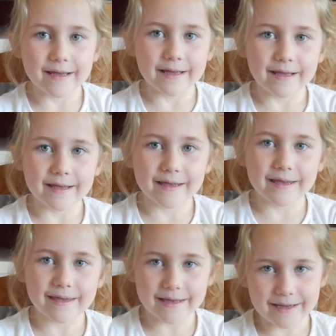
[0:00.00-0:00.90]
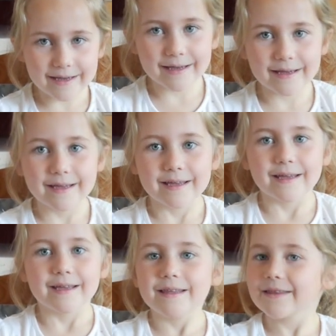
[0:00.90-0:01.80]
grease, right? Do you know what elbow grease
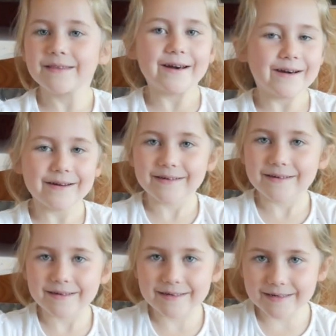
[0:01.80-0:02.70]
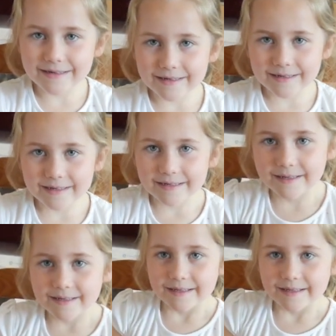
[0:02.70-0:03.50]
is? No. Okay, you're gonna find